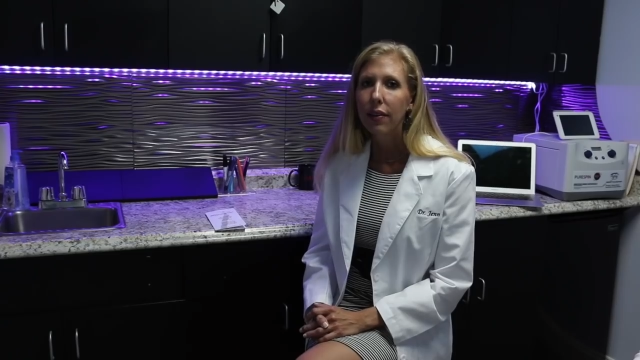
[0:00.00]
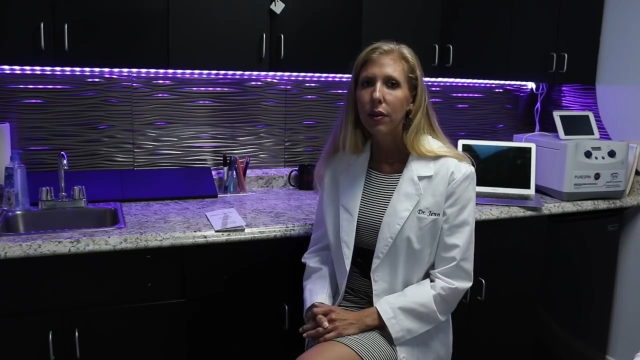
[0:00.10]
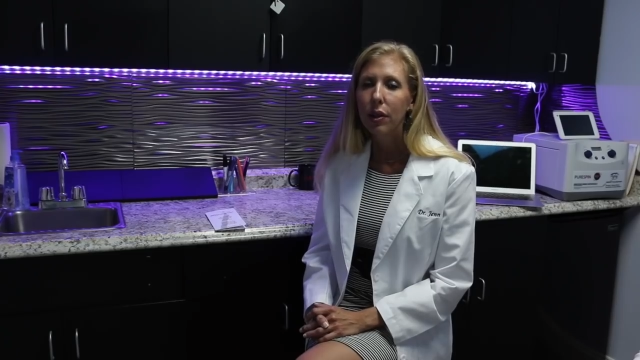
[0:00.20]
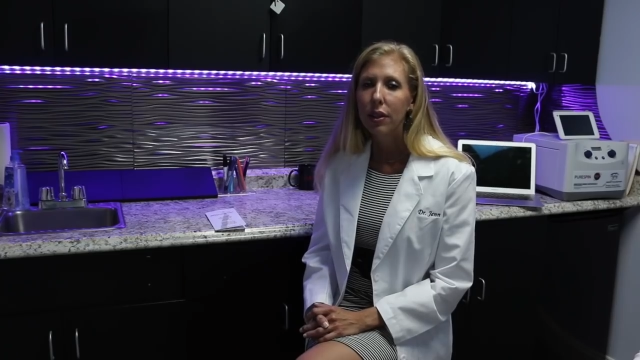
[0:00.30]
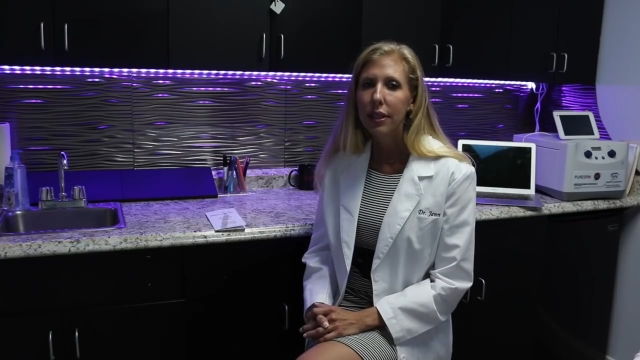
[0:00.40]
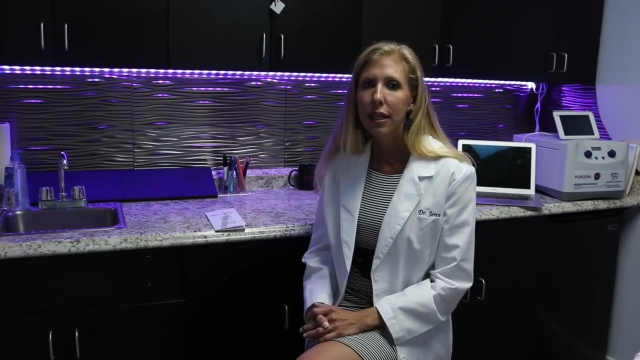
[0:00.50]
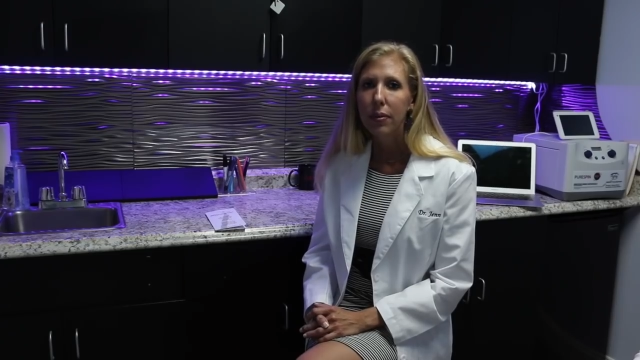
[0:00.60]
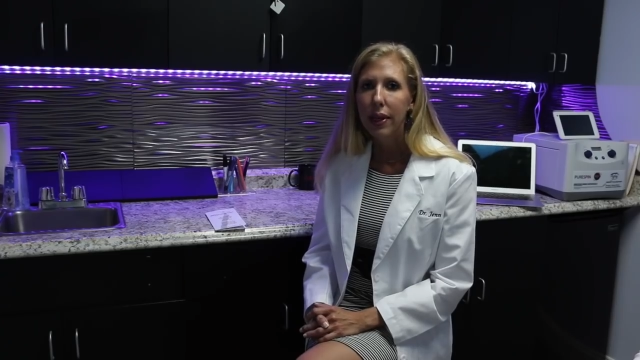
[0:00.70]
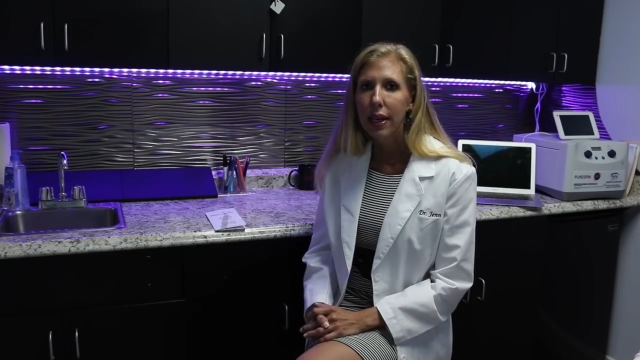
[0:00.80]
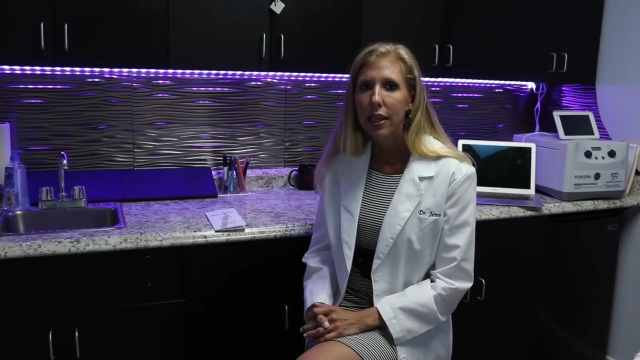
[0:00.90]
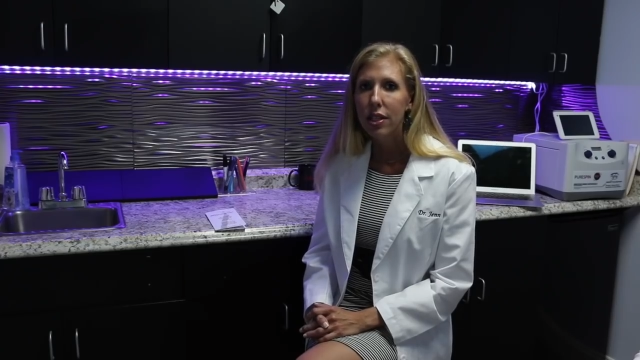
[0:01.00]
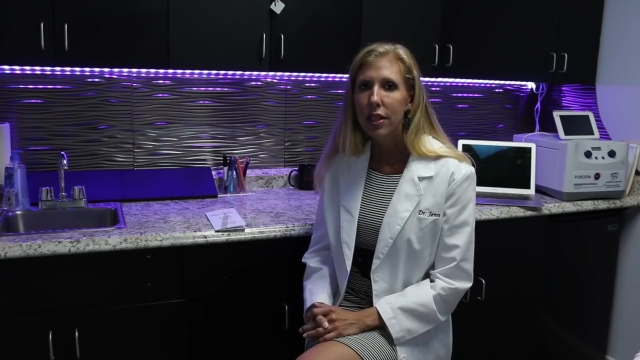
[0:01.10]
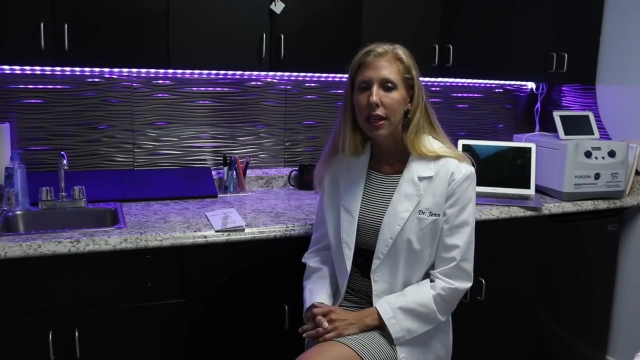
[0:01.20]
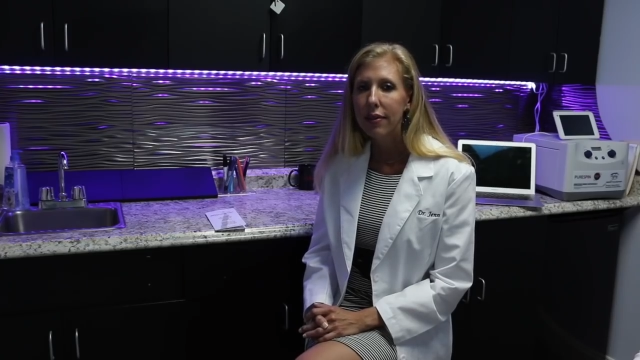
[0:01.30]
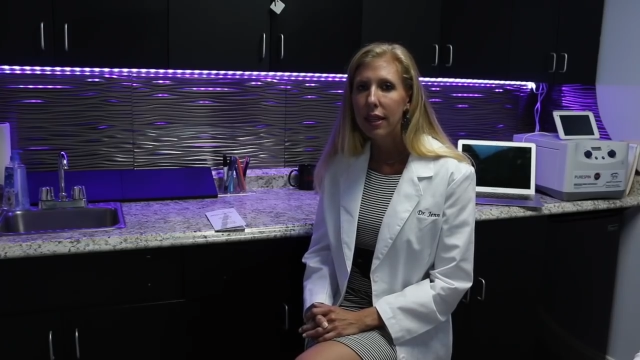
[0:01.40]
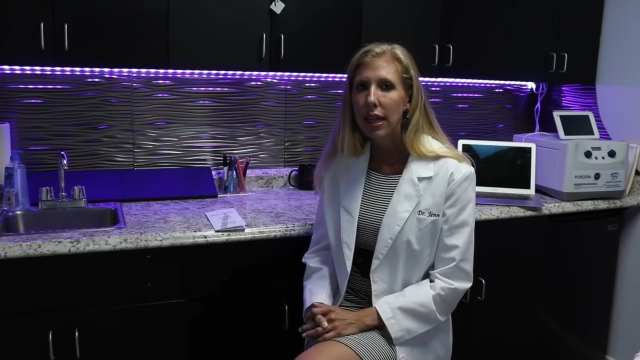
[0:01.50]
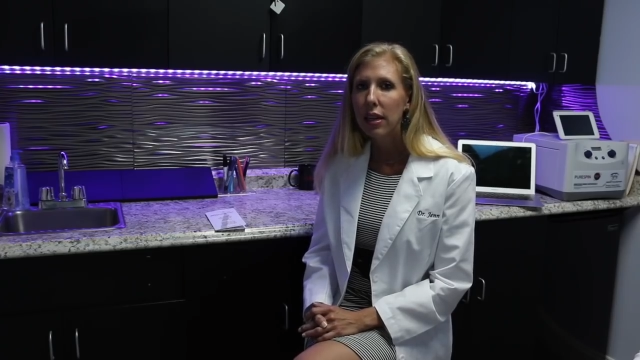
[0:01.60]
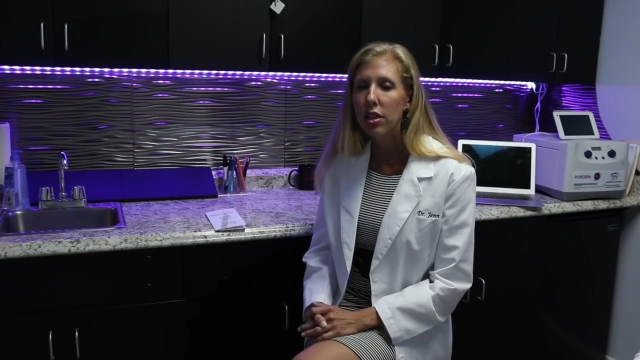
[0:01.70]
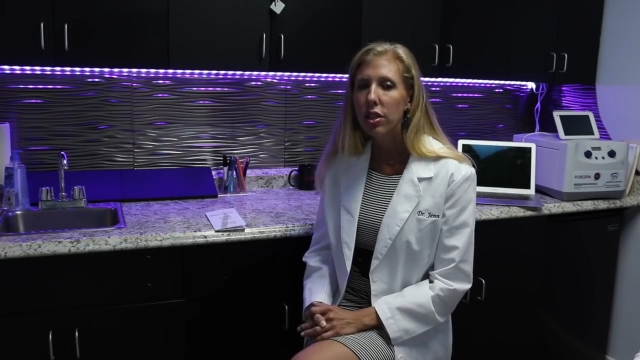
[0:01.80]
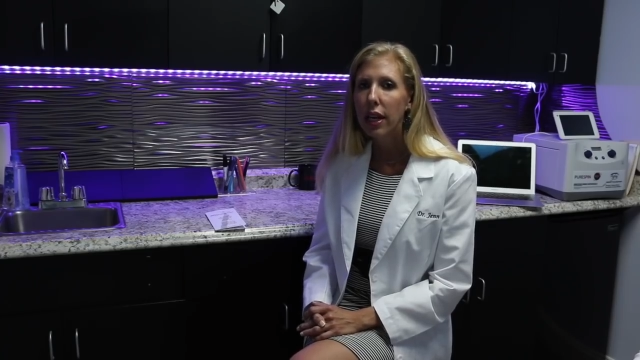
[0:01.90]
everyone on the same page and have some
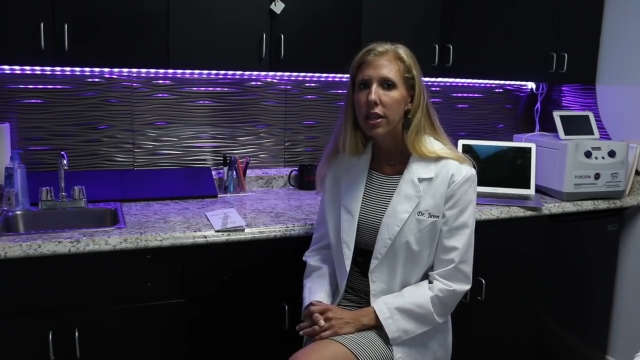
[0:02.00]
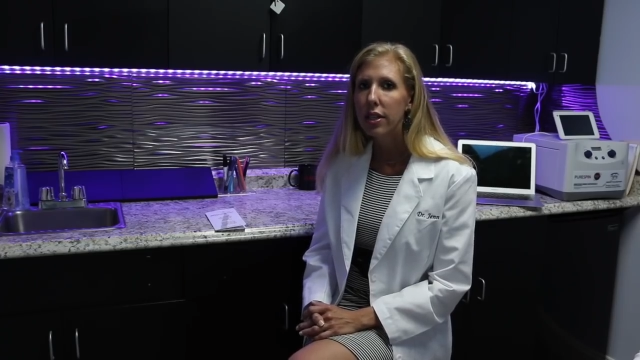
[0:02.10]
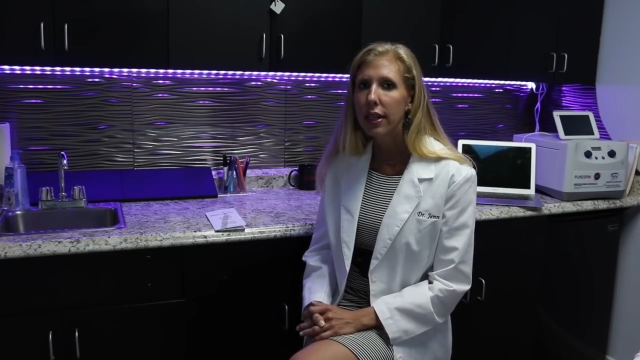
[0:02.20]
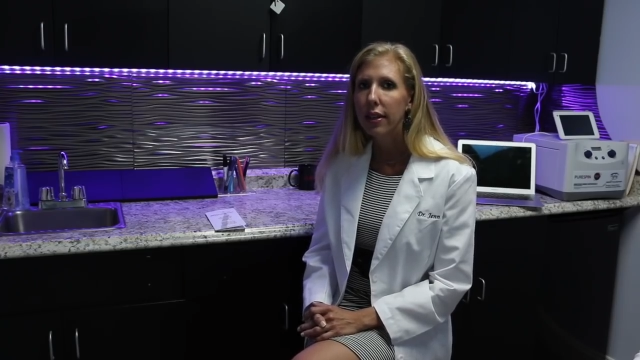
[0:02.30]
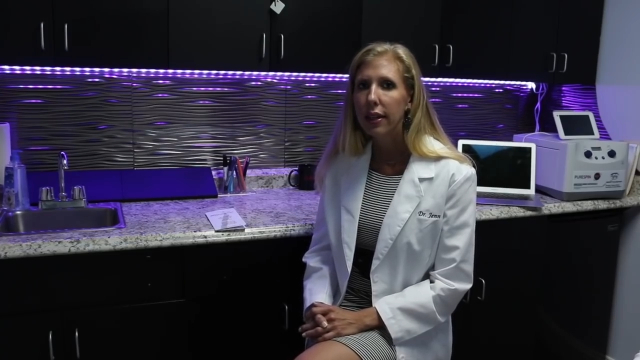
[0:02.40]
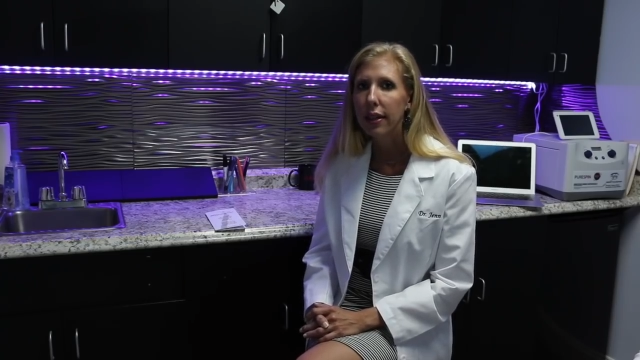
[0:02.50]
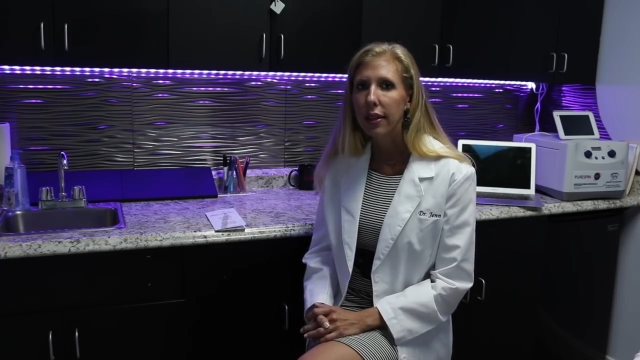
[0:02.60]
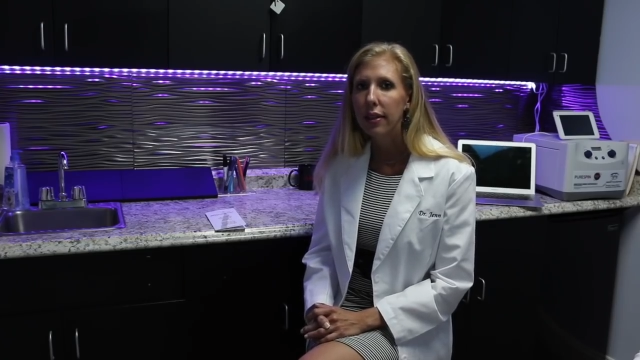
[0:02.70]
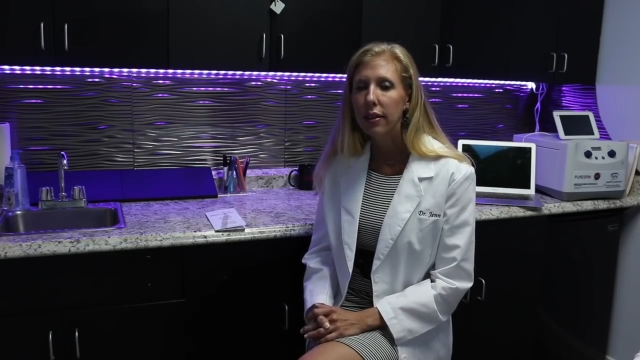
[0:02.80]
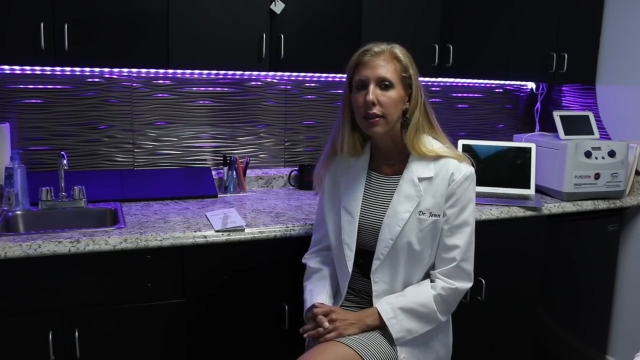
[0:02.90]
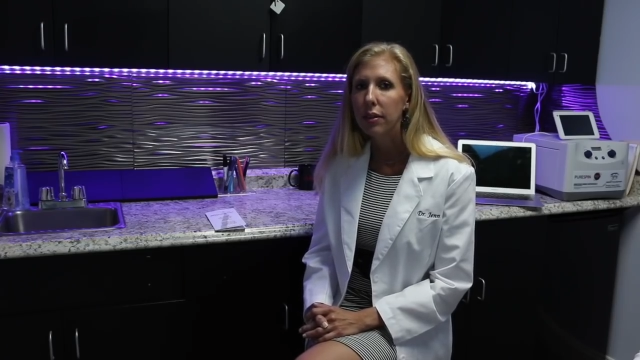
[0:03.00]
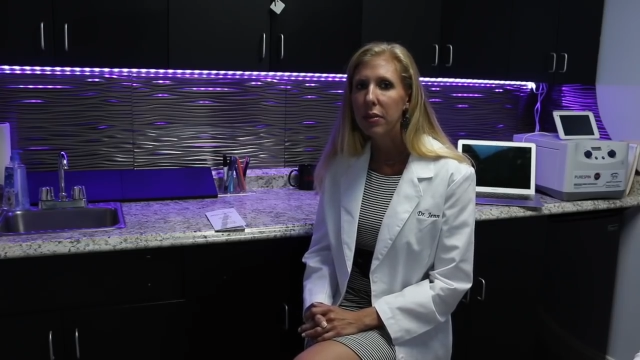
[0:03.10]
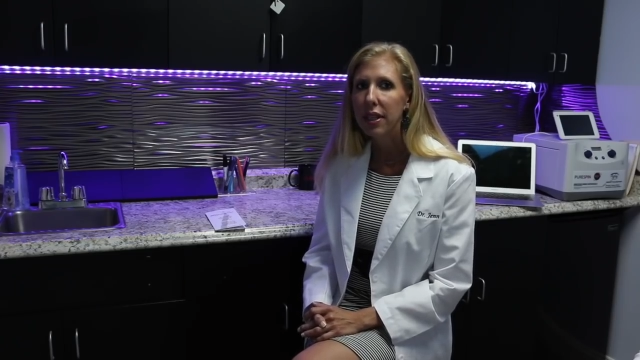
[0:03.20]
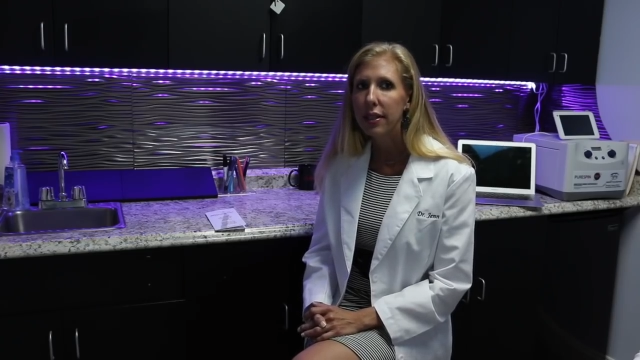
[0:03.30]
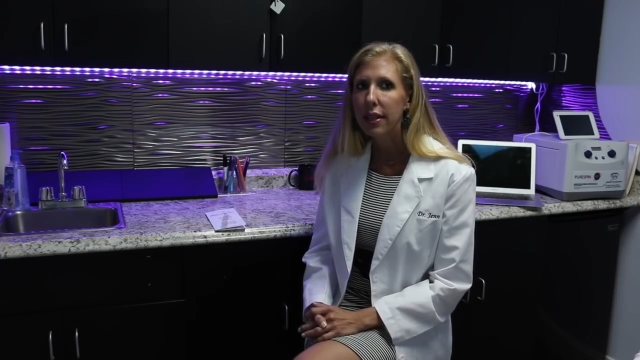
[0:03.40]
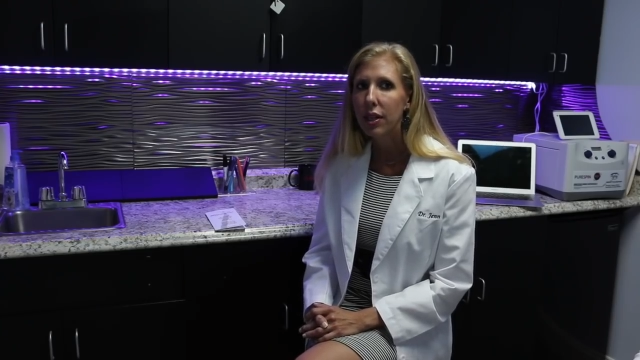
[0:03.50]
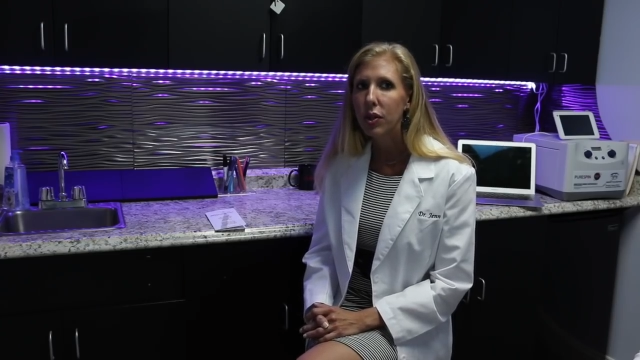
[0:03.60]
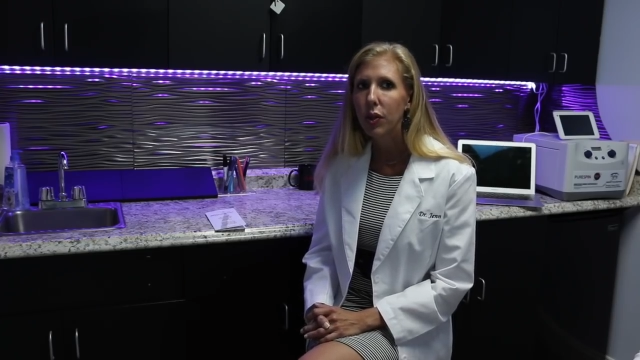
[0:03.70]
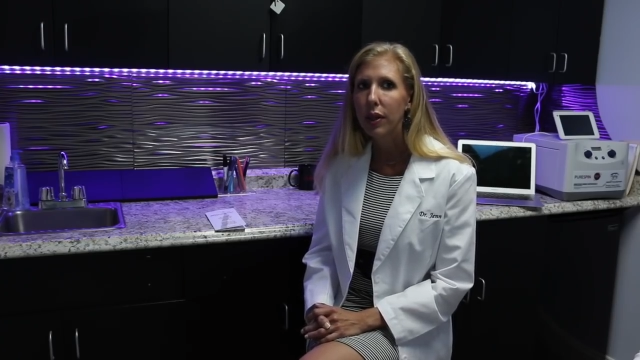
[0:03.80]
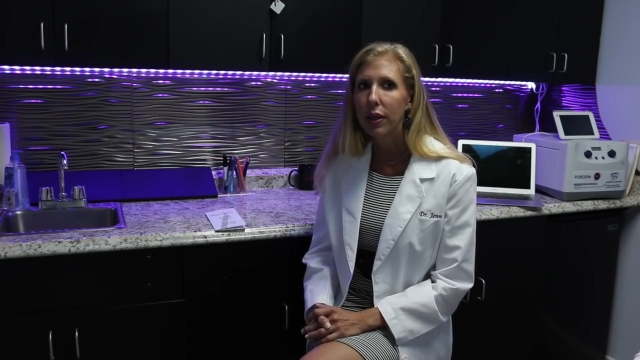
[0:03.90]
education out there on men's
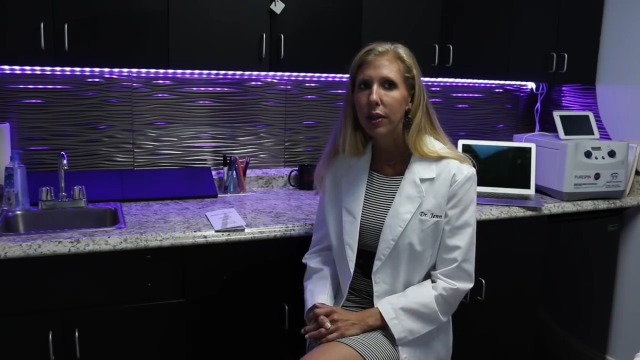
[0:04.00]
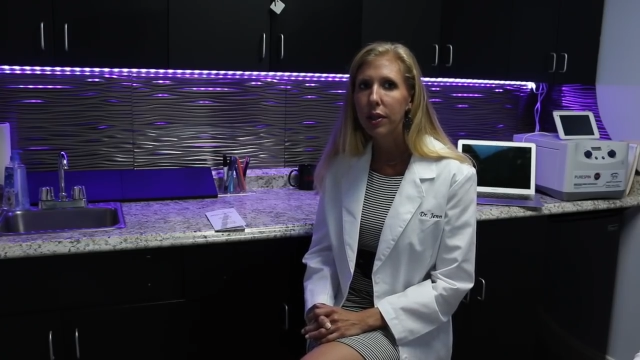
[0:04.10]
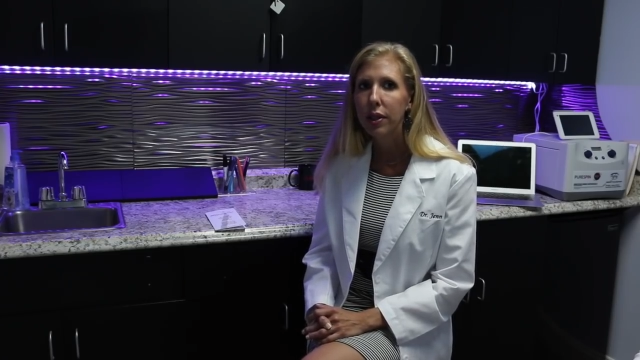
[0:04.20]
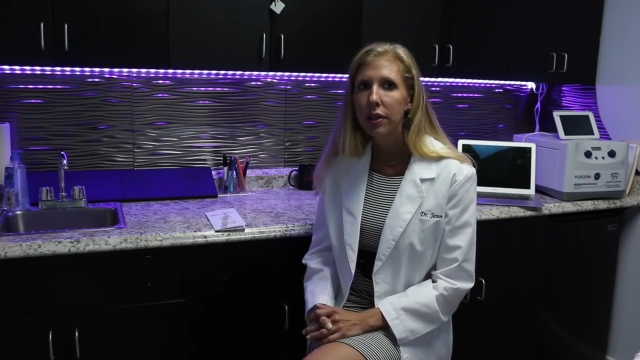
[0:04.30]
sexual health.